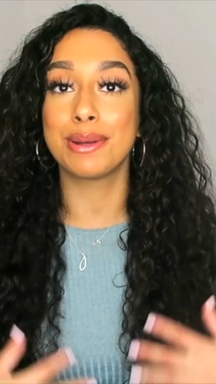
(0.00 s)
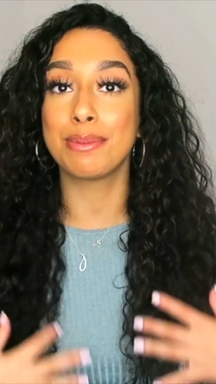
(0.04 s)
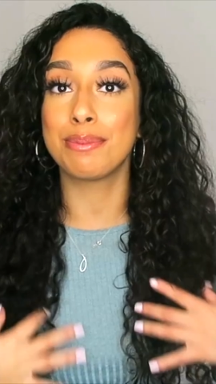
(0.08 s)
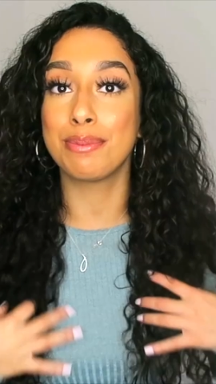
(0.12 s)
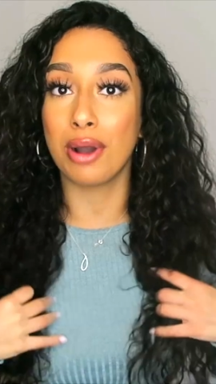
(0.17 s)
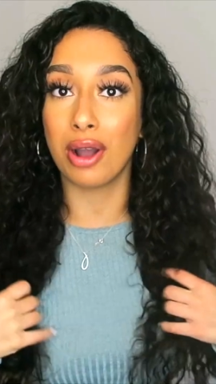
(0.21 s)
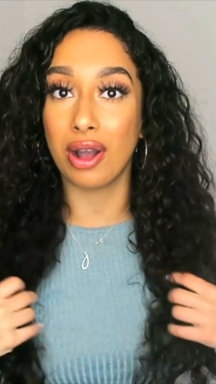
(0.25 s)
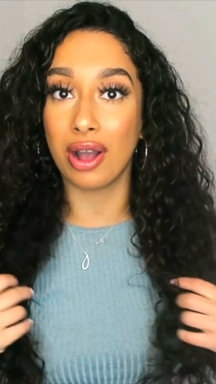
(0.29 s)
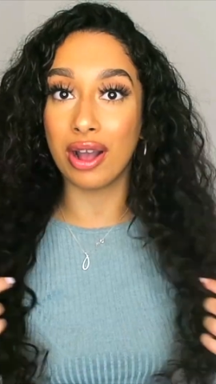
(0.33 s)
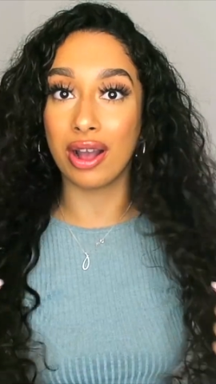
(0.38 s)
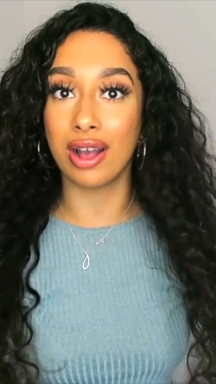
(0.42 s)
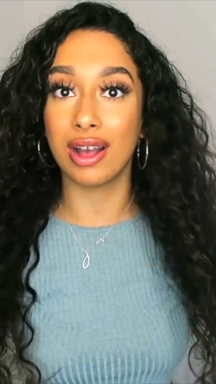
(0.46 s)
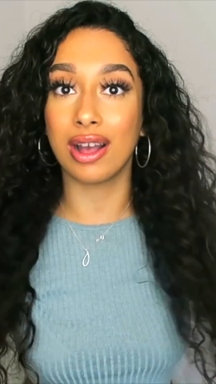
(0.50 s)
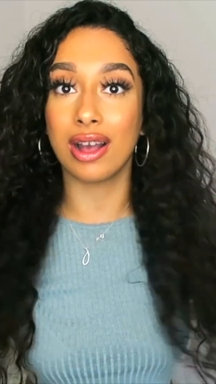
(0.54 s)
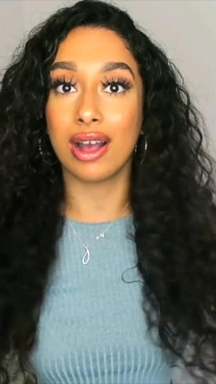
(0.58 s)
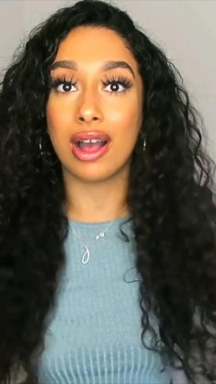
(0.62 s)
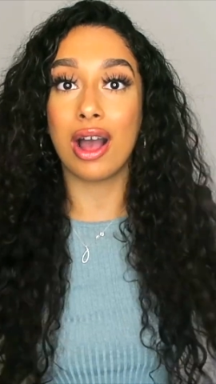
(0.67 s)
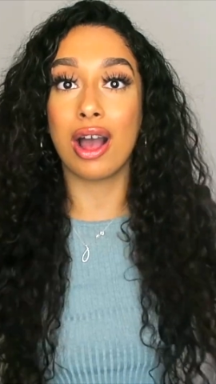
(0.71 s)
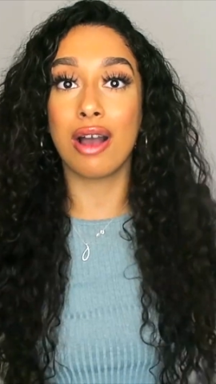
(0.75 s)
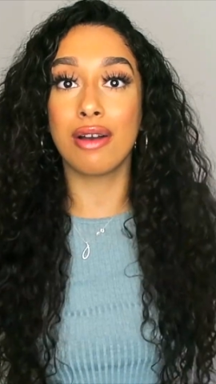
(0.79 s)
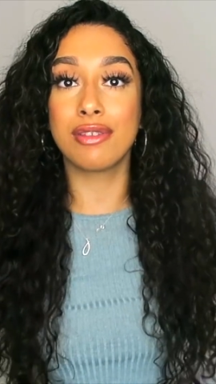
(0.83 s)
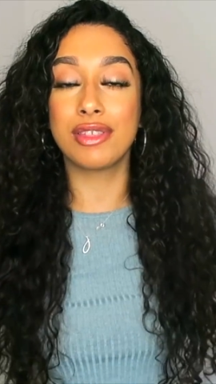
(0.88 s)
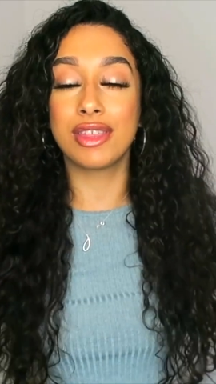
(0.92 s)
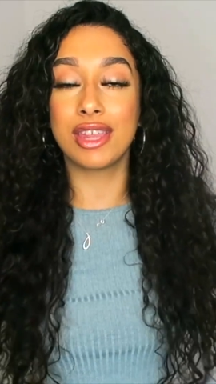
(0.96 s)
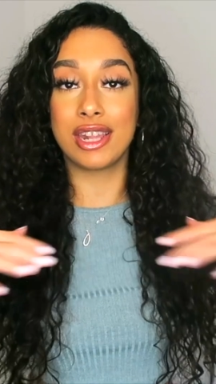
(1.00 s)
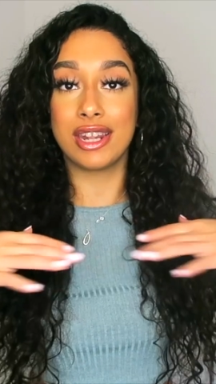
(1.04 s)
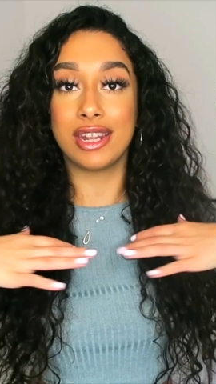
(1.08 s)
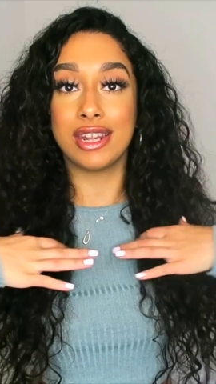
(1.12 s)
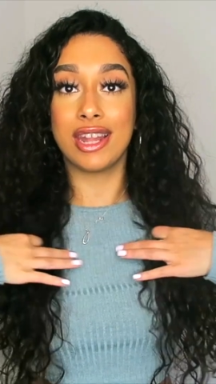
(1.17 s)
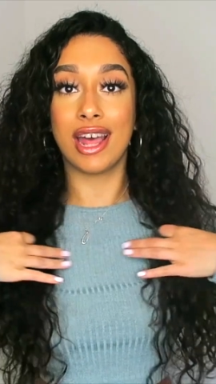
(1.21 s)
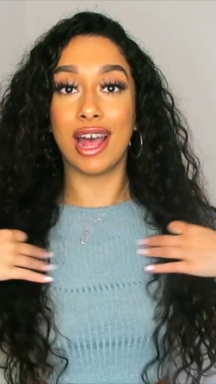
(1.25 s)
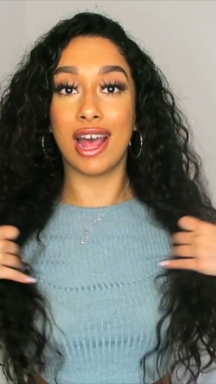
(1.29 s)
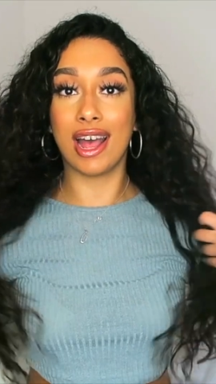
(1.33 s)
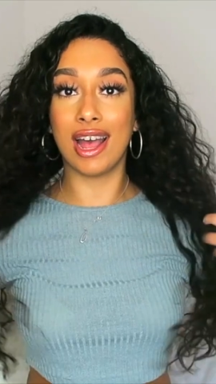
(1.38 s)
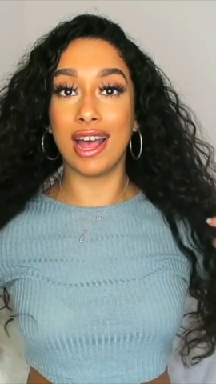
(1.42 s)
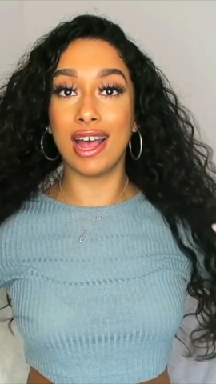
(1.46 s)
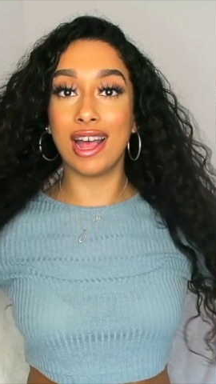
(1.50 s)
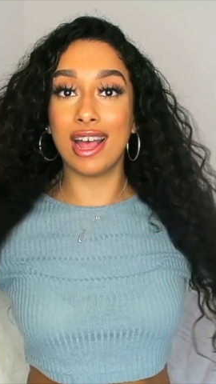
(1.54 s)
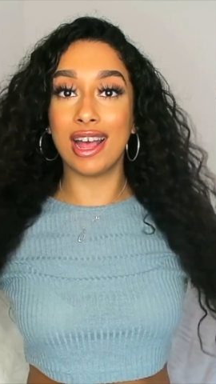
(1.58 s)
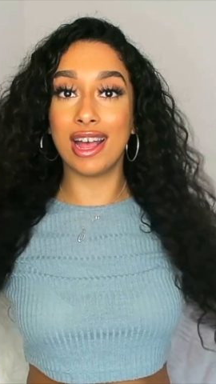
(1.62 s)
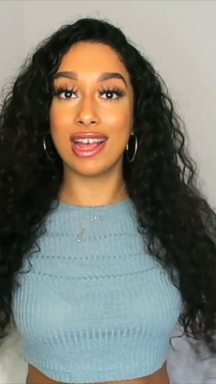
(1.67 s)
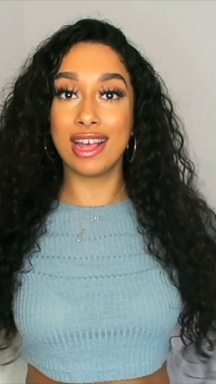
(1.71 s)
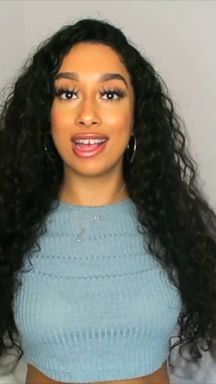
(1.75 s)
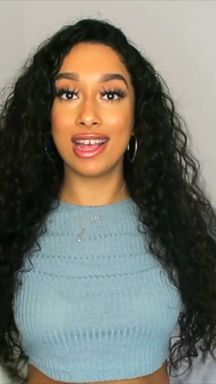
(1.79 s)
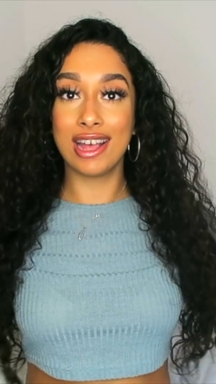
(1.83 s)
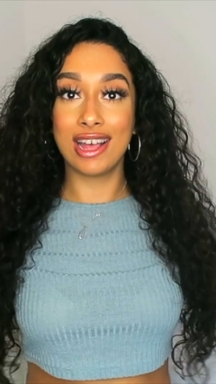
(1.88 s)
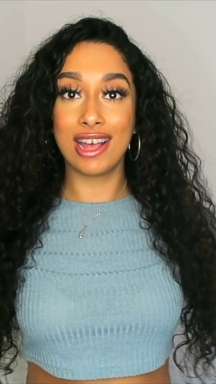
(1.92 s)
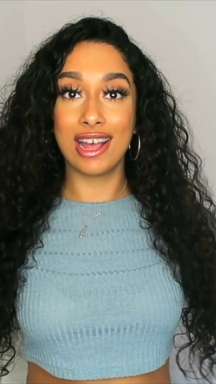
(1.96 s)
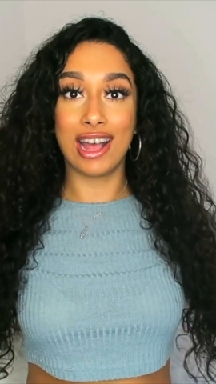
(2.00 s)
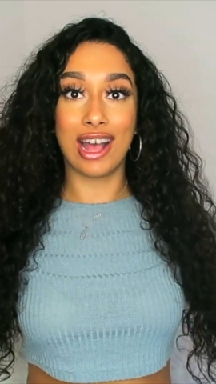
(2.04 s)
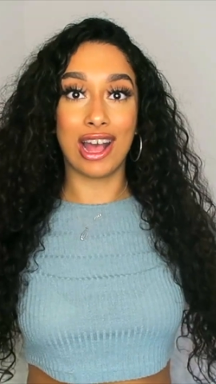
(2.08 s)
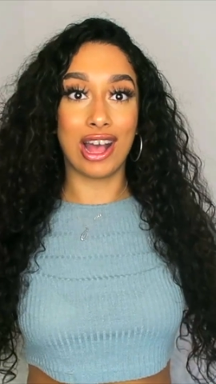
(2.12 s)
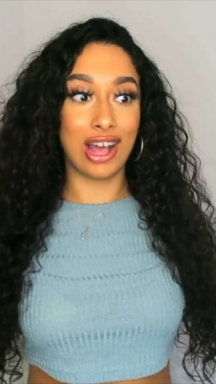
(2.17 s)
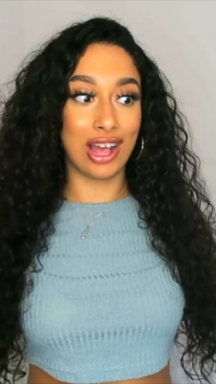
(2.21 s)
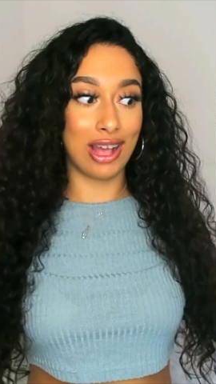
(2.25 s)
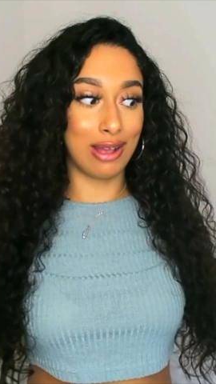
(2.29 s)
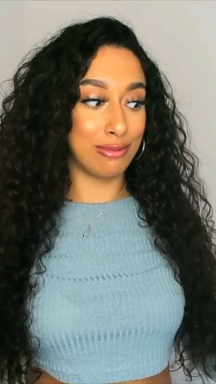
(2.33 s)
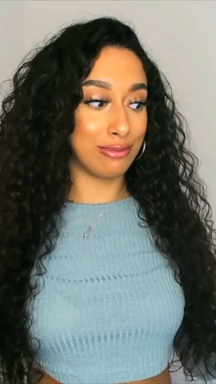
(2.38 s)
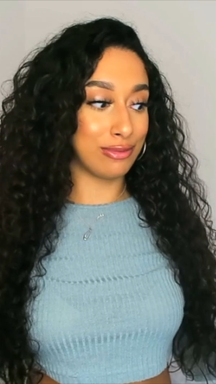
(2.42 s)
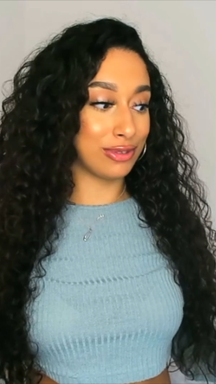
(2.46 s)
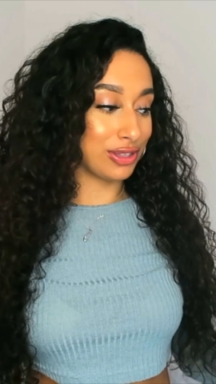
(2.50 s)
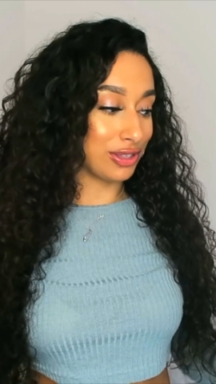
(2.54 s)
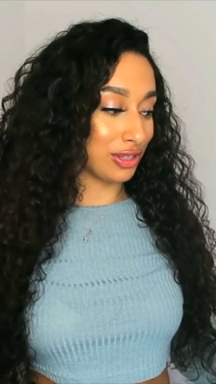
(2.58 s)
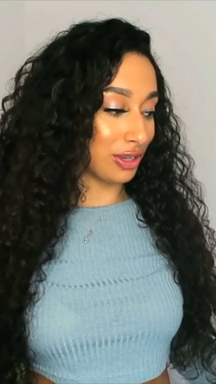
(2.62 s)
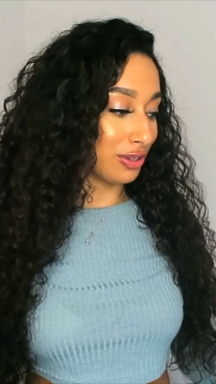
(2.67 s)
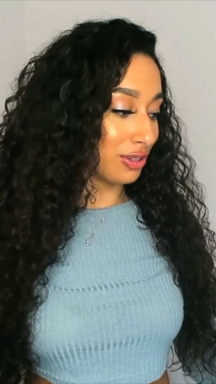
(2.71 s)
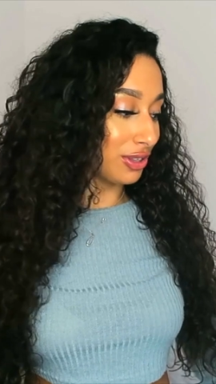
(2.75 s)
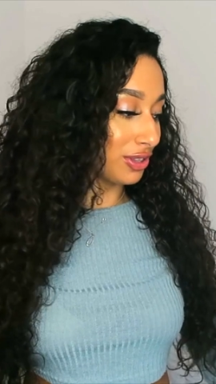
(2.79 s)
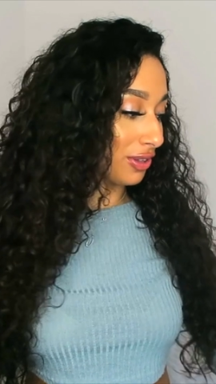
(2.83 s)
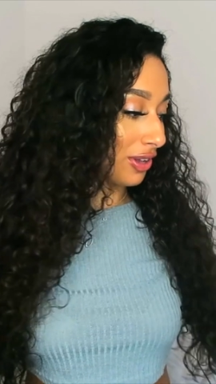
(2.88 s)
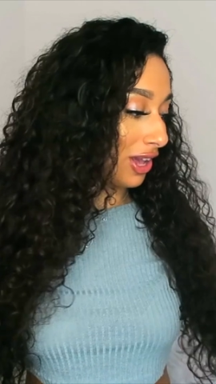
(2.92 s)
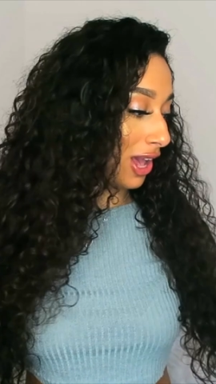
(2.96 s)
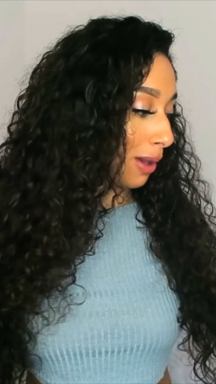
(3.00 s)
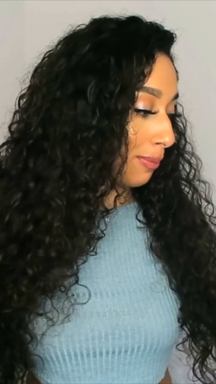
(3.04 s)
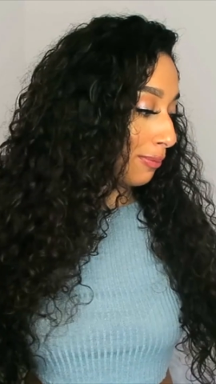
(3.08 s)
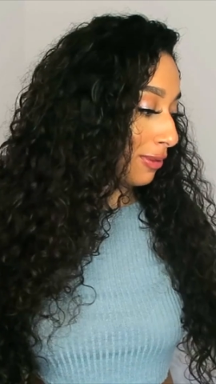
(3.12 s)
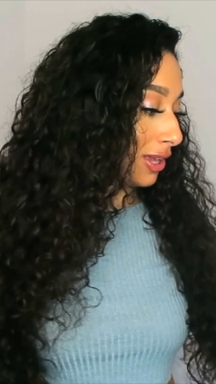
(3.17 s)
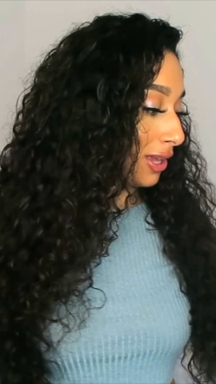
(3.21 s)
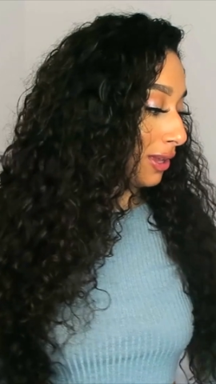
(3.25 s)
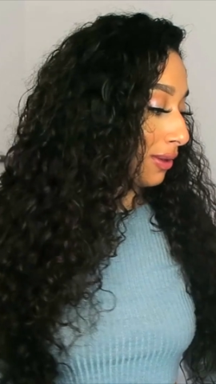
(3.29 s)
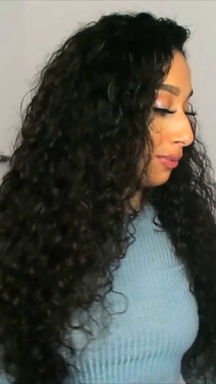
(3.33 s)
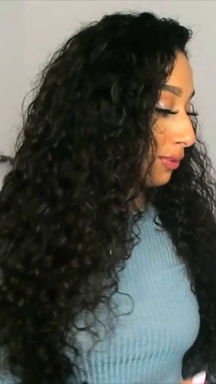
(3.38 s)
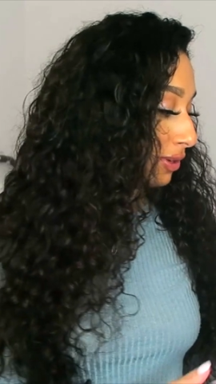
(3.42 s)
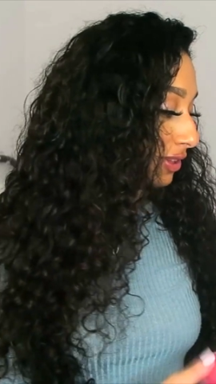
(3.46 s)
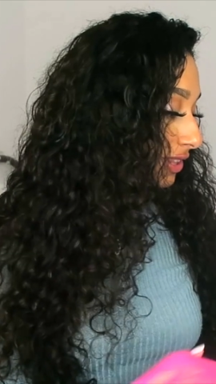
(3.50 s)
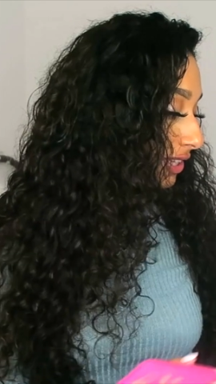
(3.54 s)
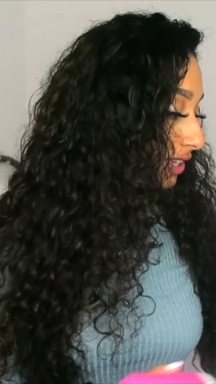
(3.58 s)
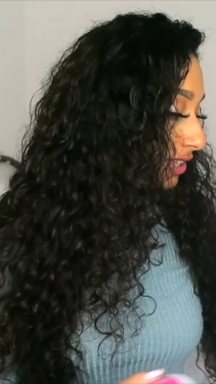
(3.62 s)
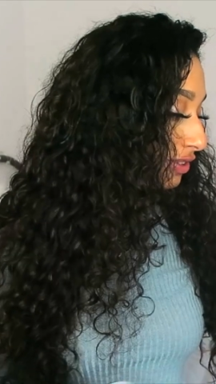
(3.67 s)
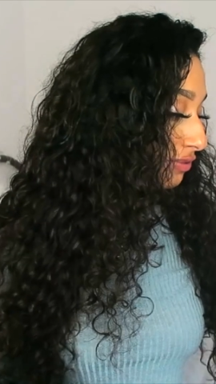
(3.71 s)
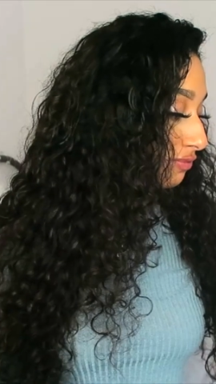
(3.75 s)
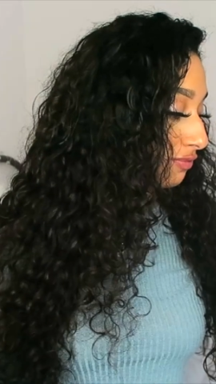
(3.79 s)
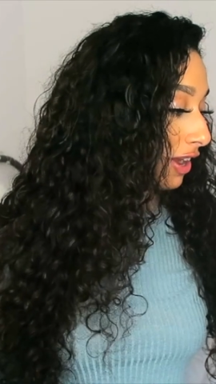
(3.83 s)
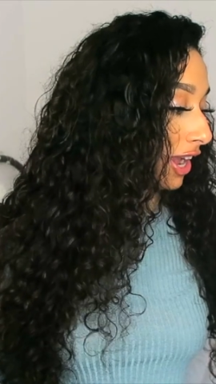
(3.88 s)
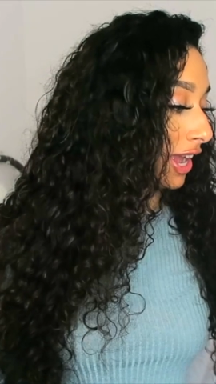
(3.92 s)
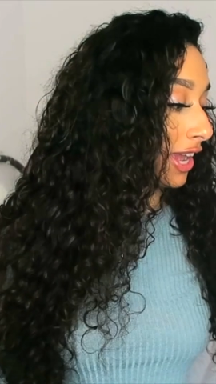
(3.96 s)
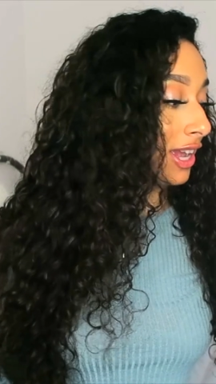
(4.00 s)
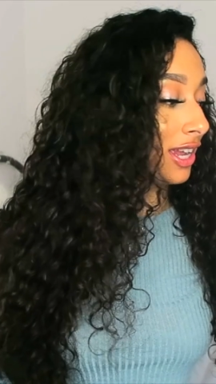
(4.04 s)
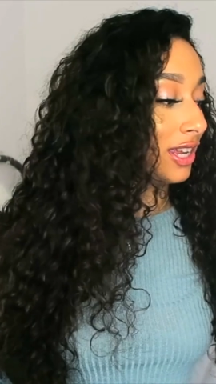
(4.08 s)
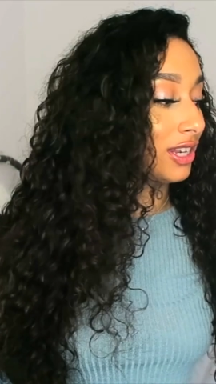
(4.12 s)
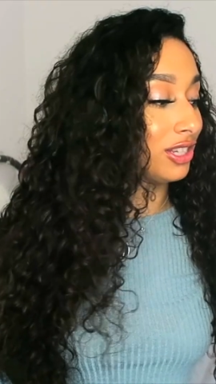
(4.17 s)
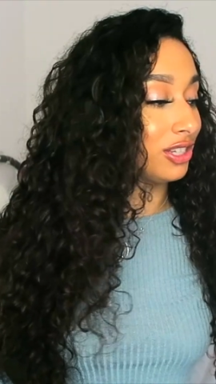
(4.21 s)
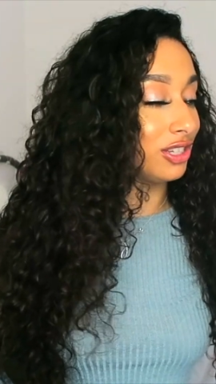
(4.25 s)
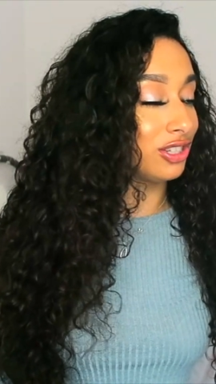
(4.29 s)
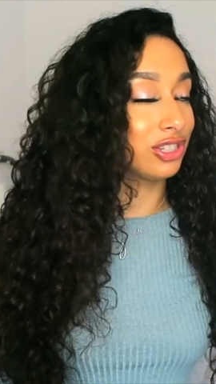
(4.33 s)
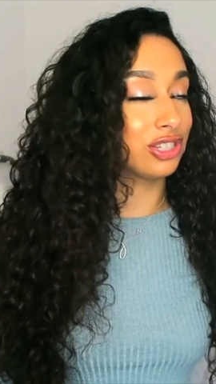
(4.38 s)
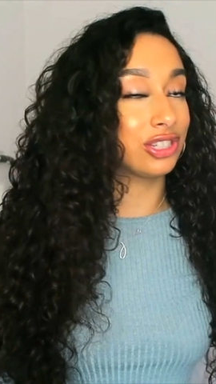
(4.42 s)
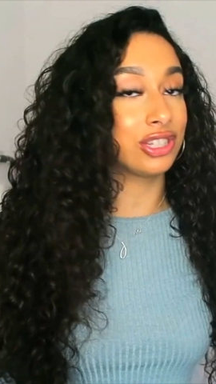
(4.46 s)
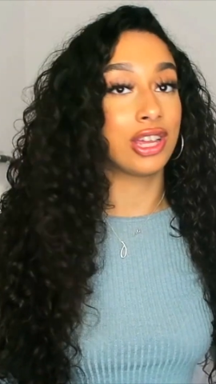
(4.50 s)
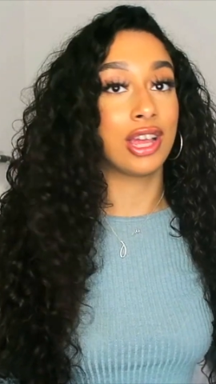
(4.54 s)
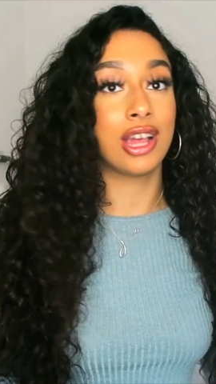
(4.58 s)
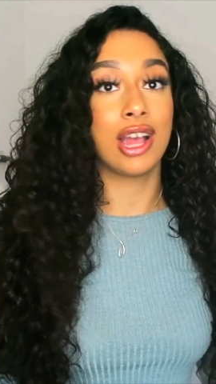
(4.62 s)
But other than that, I'm so happy with this range.